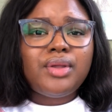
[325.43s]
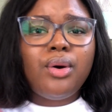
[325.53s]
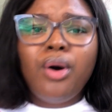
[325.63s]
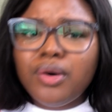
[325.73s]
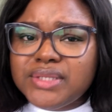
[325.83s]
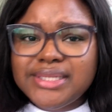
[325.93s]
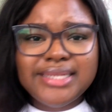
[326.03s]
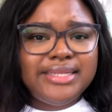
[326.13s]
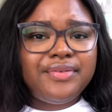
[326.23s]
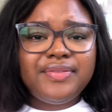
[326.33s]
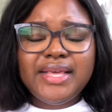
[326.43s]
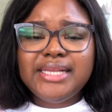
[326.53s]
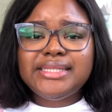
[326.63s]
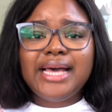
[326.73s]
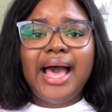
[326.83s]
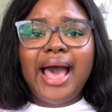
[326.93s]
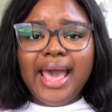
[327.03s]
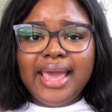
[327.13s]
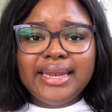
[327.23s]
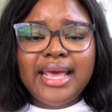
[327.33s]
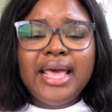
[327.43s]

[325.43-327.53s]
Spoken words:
all sorts of things to hide